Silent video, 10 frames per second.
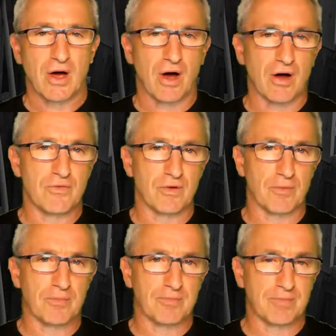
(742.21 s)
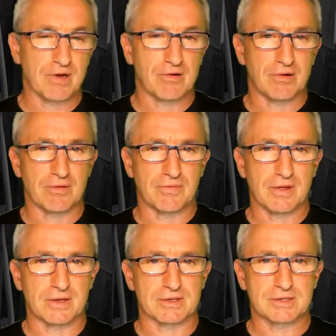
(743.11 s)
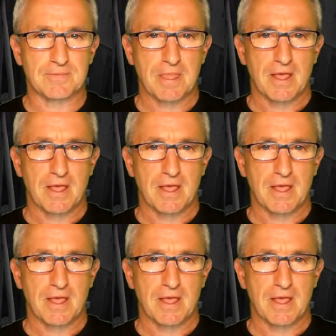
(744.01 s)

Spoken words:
over a period of years.